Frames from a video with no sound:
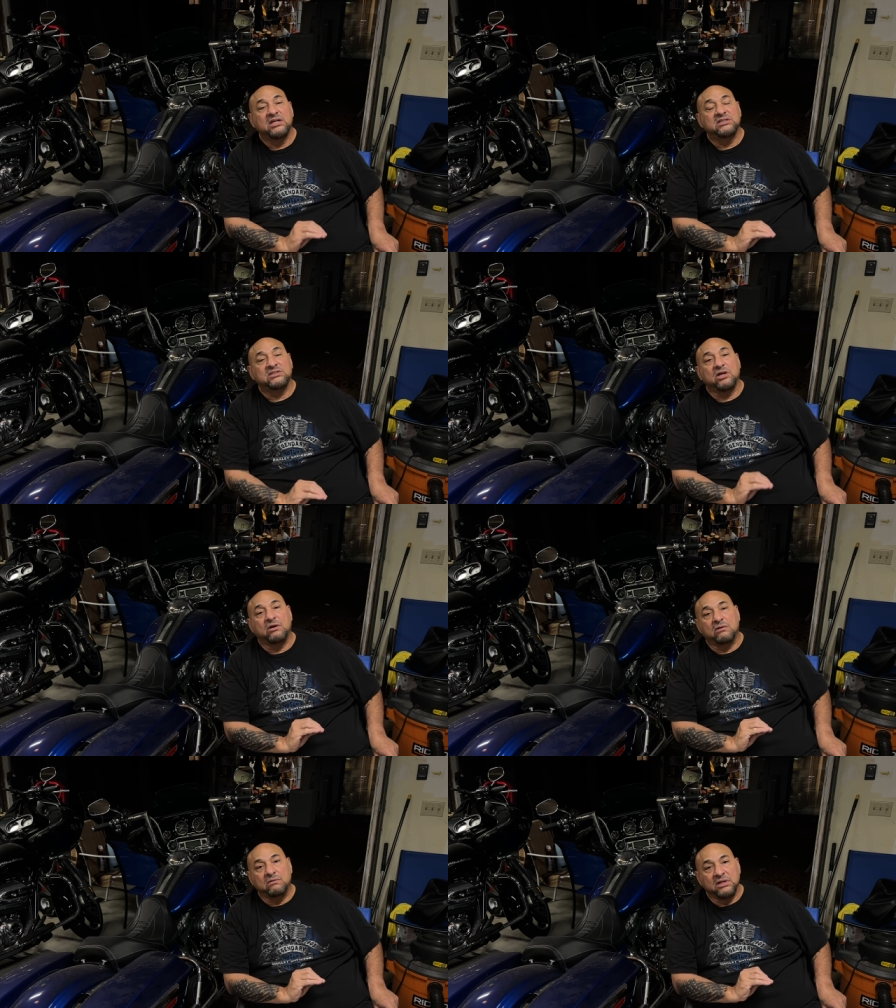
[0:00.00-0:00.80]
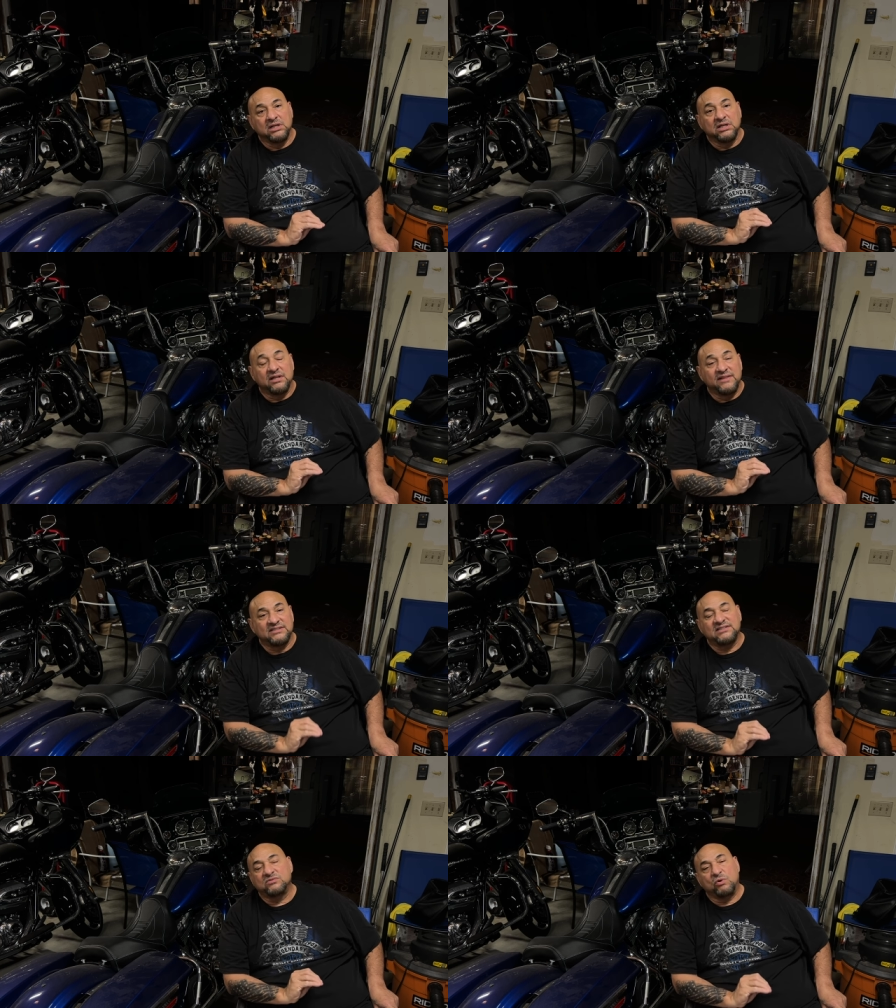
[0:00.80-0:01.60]
So
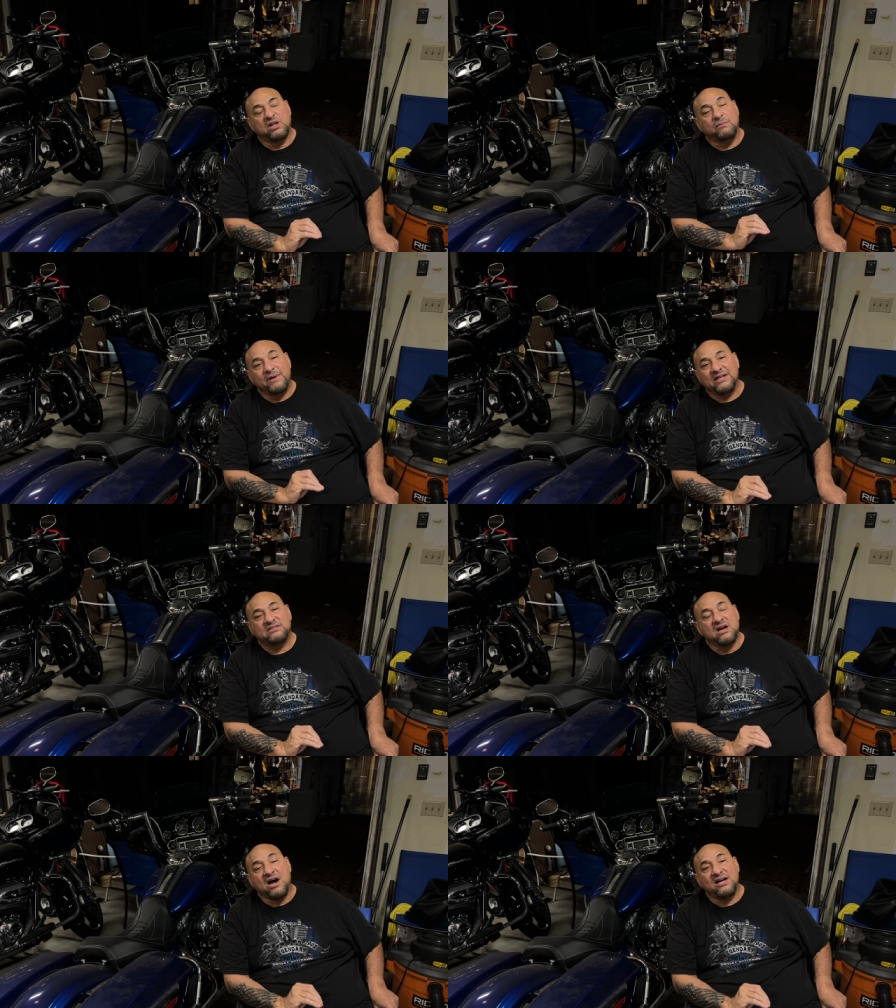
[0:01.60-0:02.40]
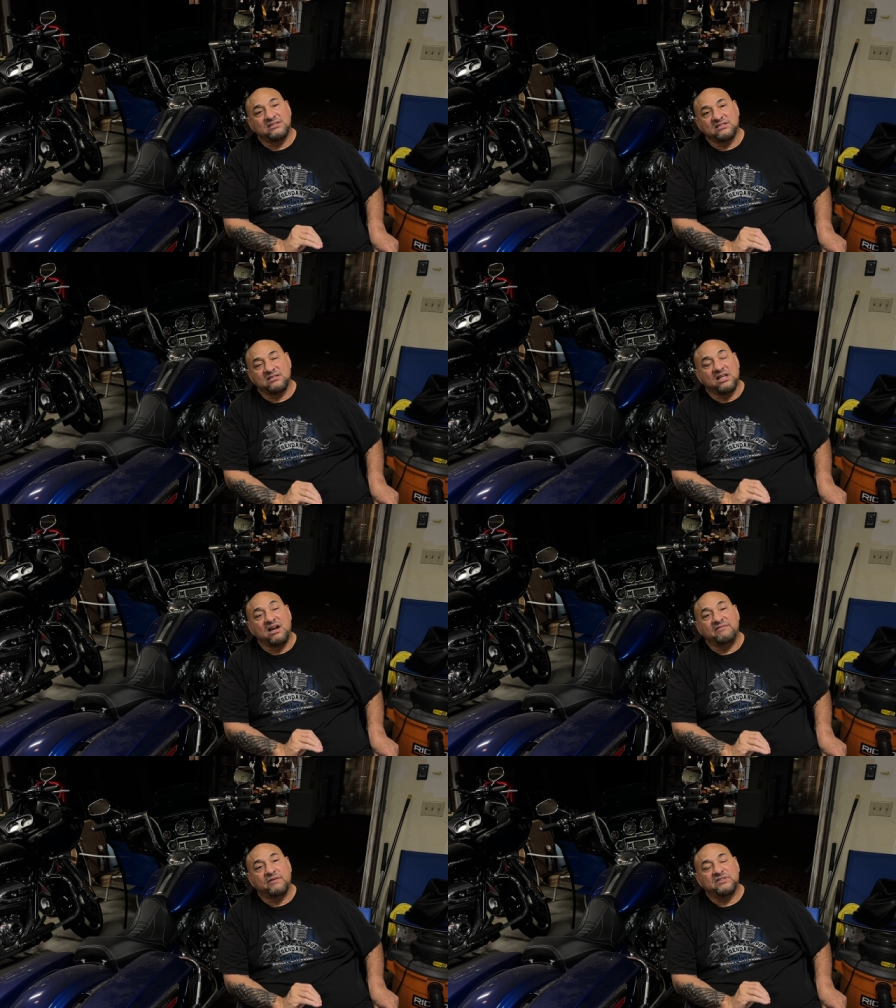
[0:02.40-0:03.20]
this is one of the best causes that
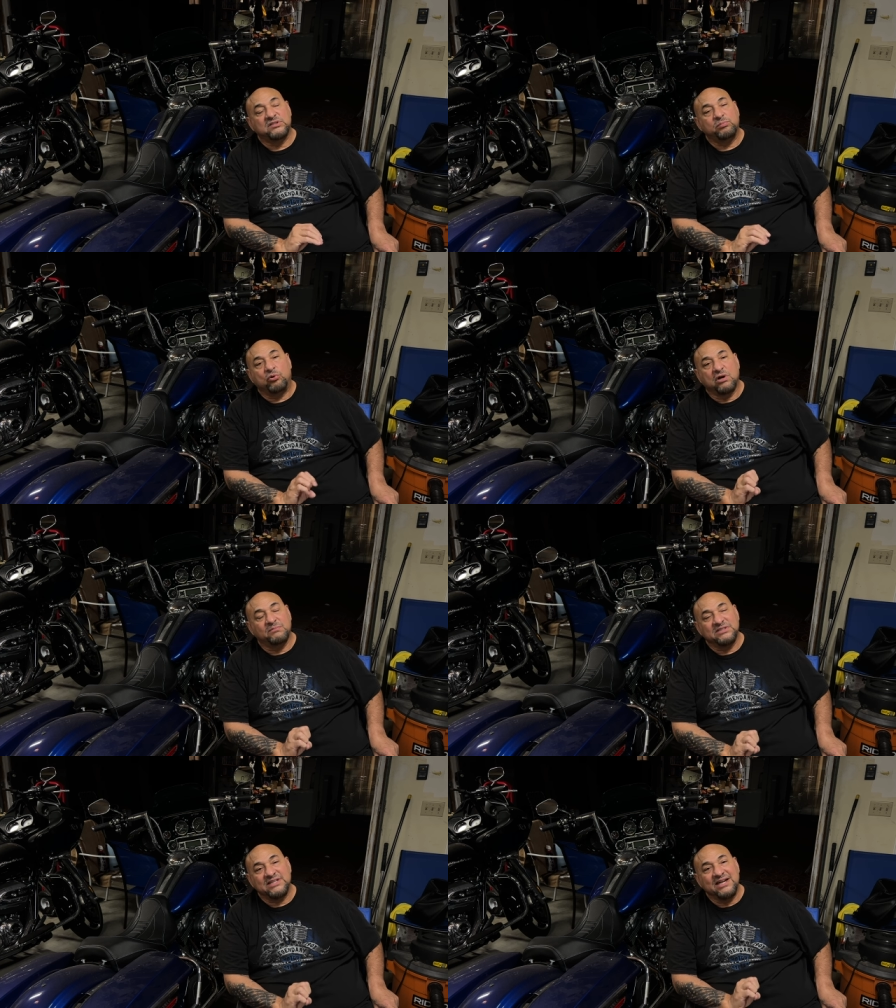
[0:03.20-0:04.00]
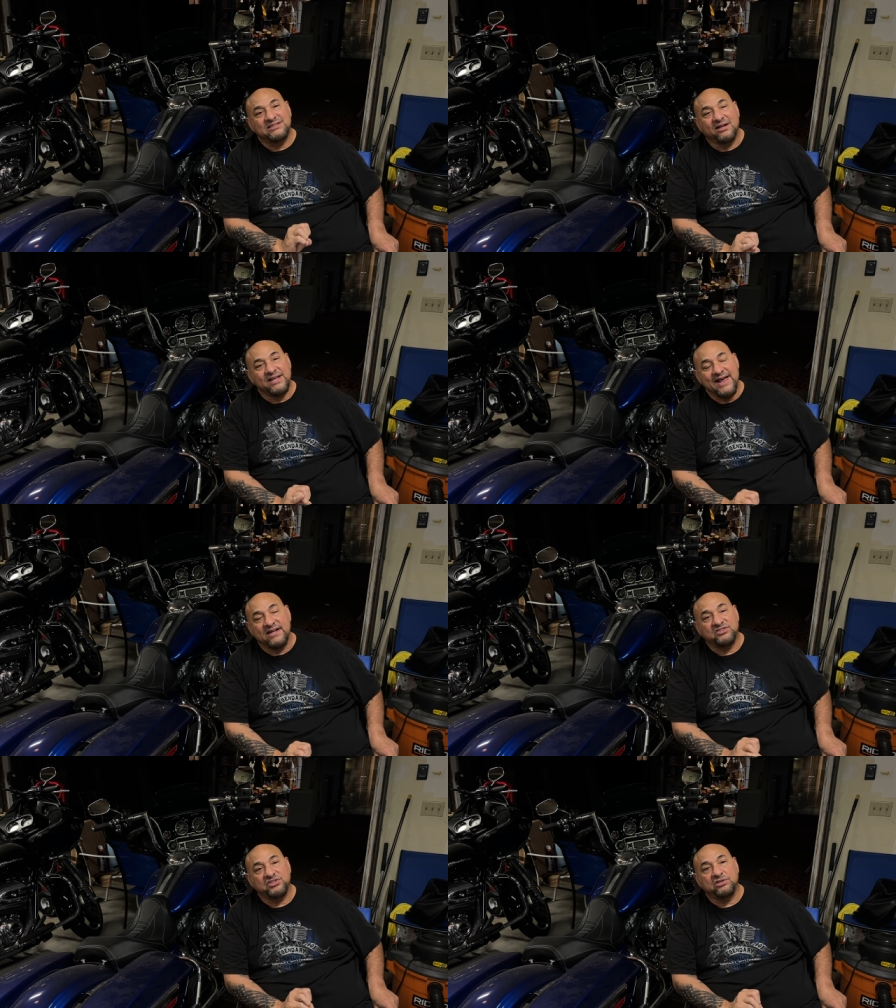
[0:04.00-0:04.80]
I've ever supported, besides
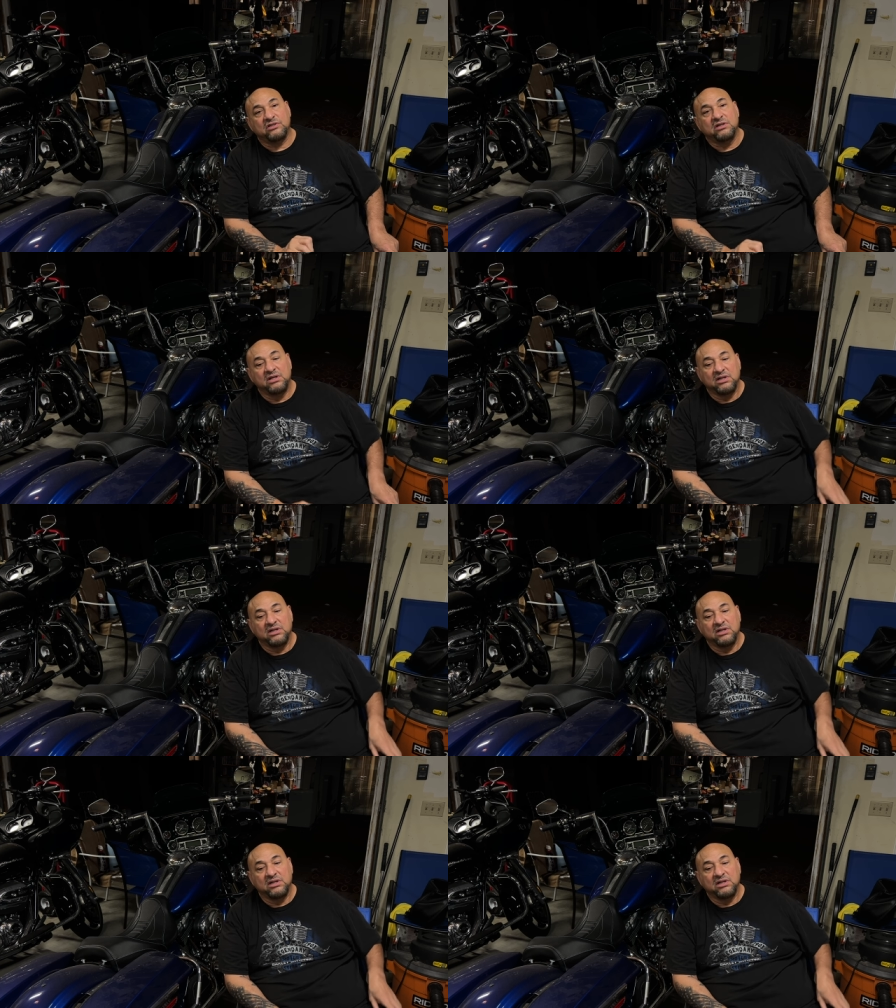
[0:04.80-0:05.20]
cancer